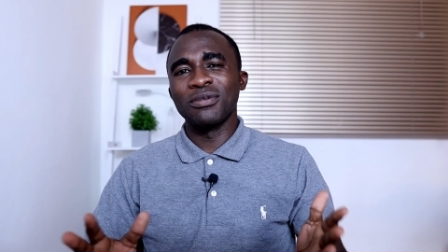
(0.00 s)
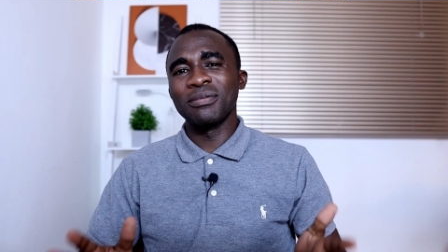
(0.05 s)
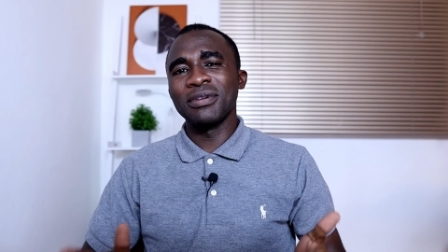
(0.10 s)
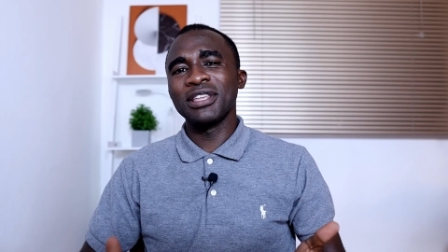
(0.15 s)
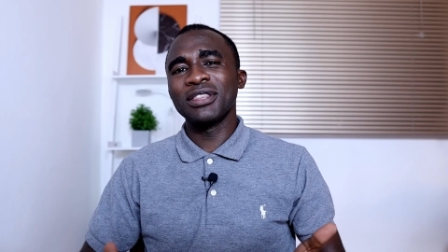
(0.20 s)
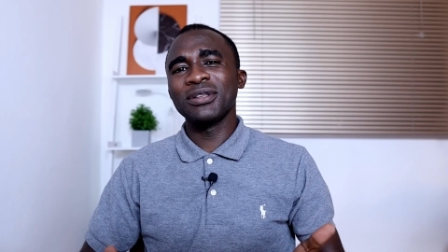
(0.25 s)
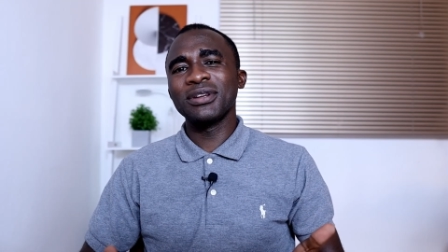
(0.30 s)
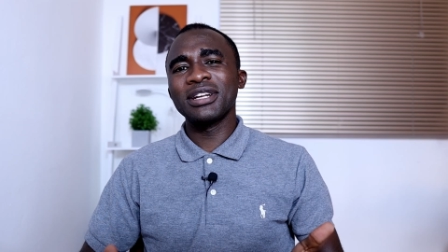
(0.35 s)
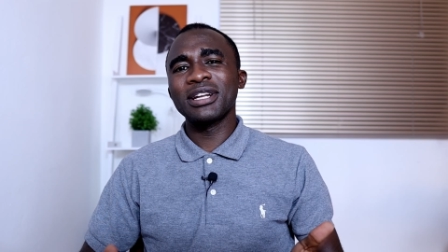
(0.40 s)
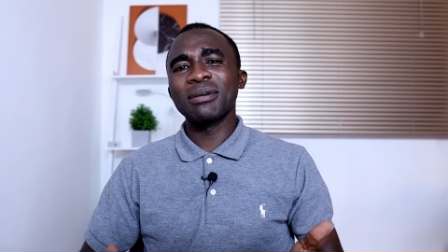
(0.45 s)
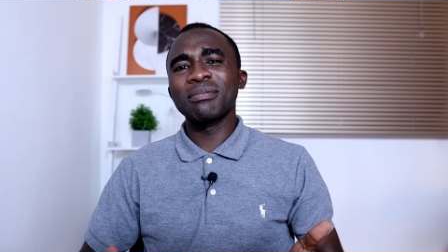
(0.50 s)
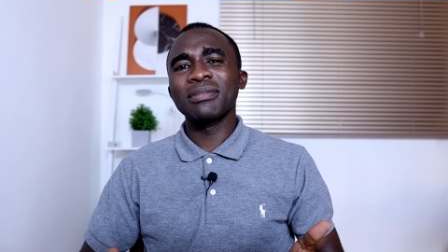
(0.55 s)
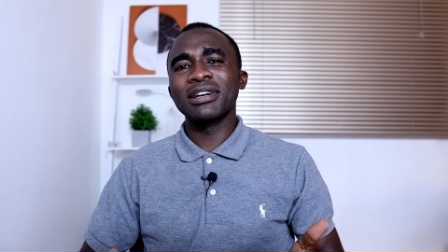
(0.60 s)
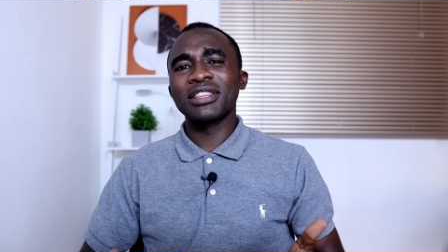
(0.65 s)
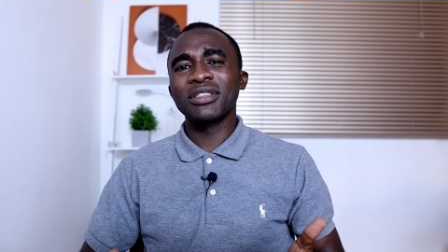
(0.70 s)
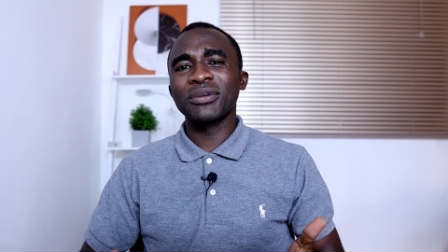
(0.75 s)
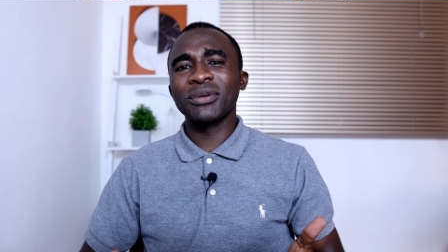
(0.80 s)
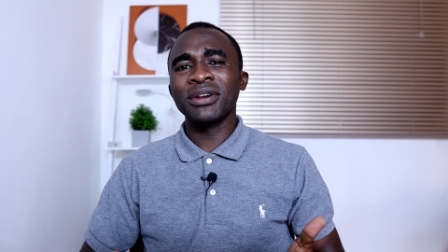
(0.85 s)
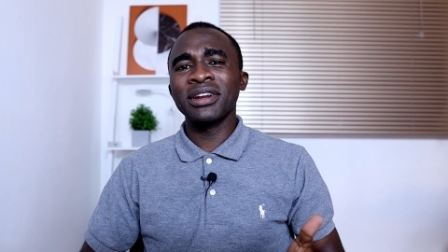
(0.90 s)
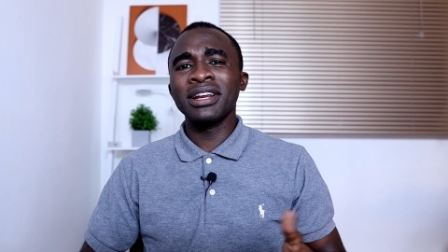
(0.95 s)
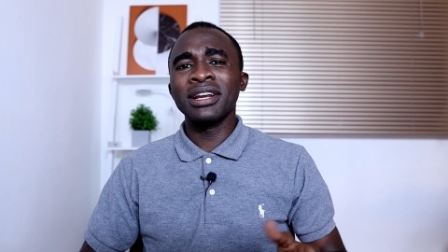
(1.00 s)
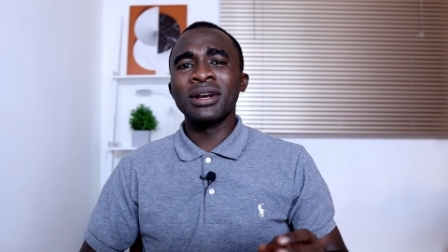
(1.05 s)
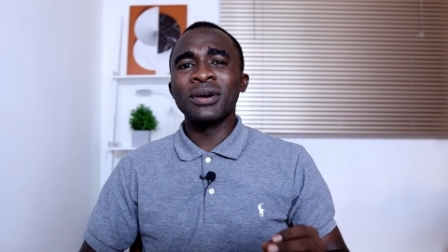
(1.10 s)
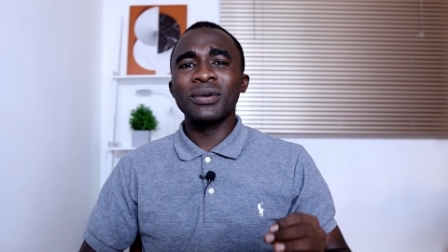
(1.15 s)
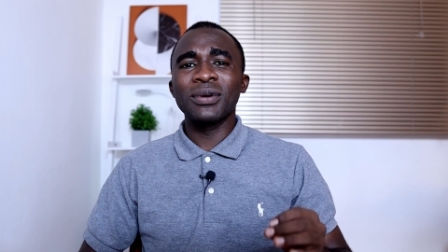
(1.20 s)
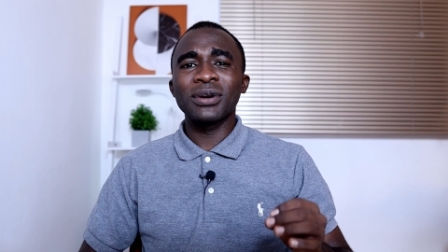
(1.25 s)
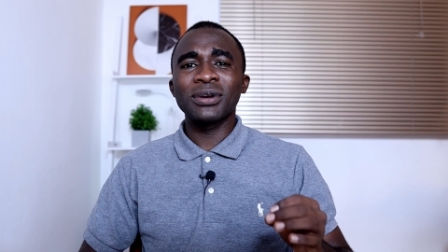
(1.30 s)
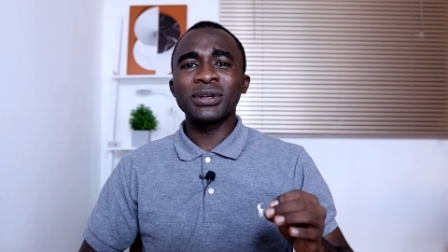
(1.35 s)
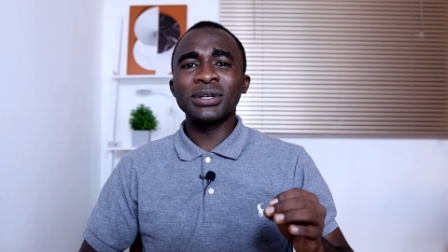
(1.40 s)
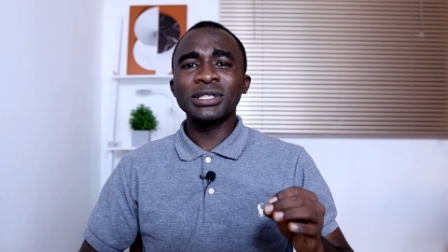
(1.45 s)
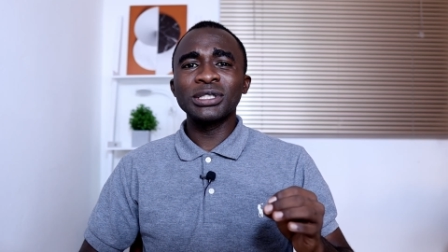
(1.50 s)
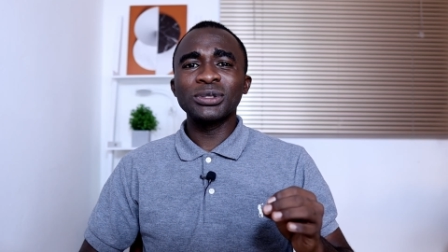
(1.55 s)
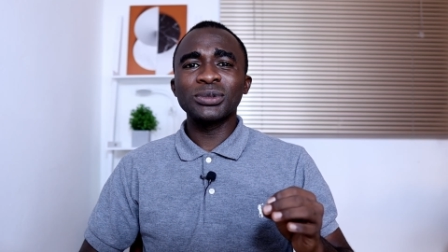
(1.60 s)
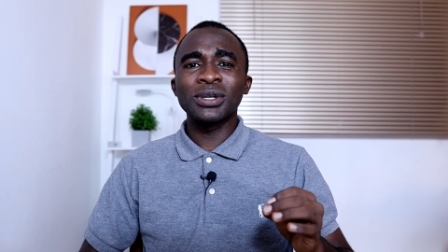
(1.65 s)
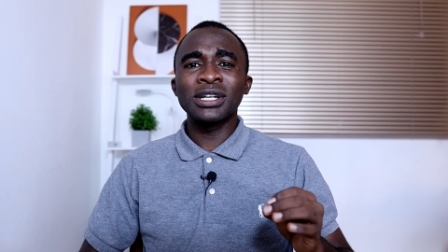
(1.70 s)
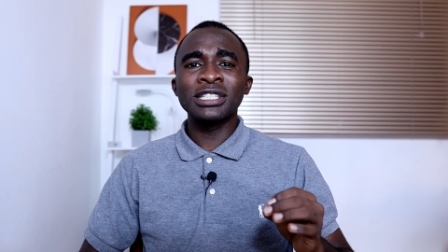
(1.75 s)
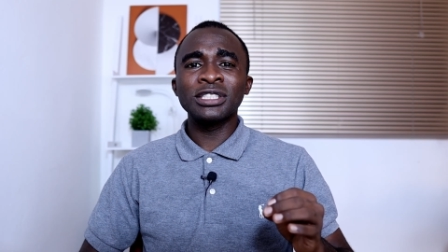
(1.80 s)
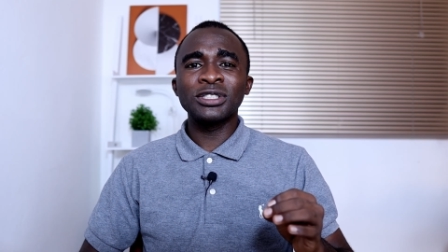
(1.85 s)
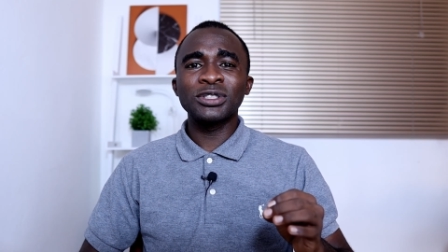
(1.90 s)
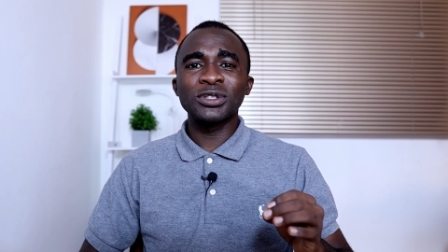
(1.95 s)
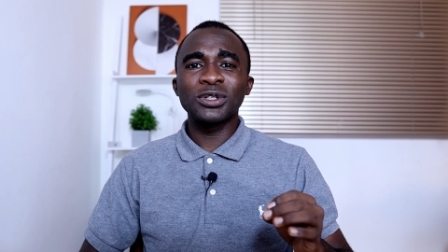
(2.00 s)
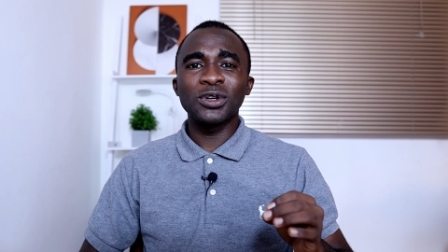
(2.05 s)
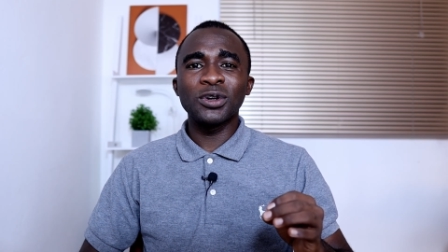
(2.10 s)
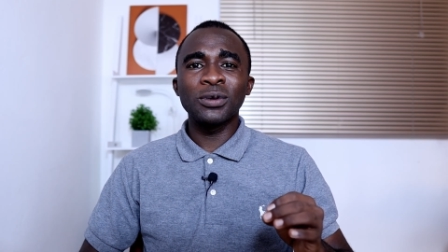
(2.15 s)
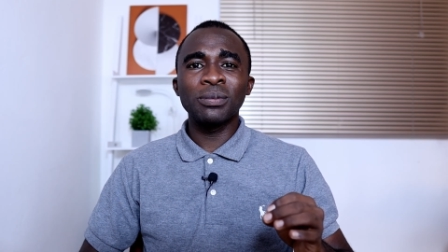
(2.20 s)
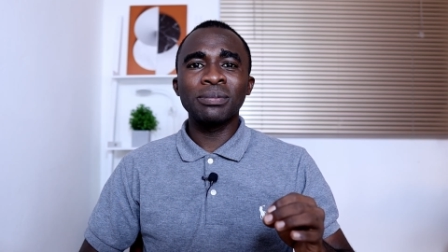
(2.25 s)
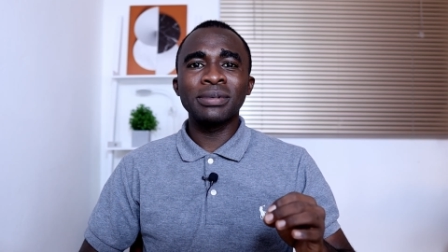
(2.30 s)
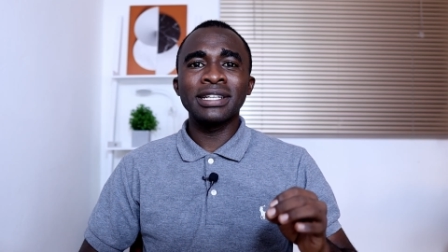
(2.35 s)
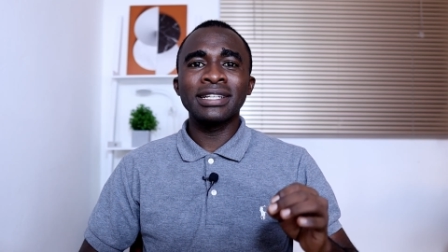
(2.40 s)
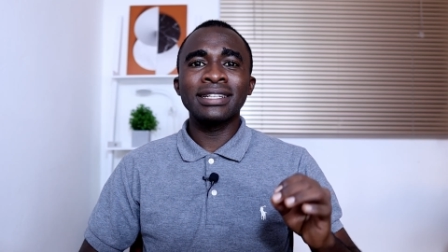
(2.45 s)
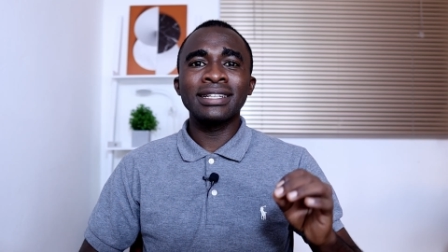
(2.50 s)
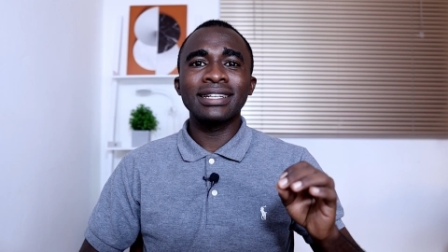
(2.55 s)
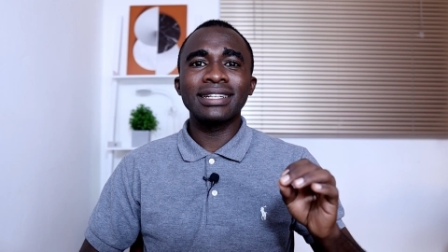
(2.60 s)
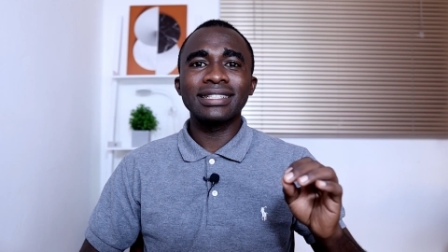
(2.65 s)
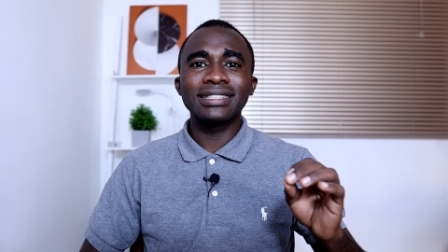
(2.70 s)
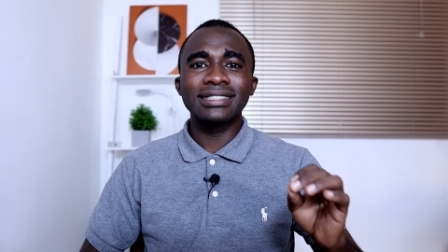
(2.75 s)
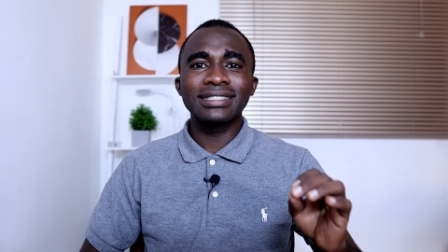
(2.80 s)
method number 3, we're going to want to open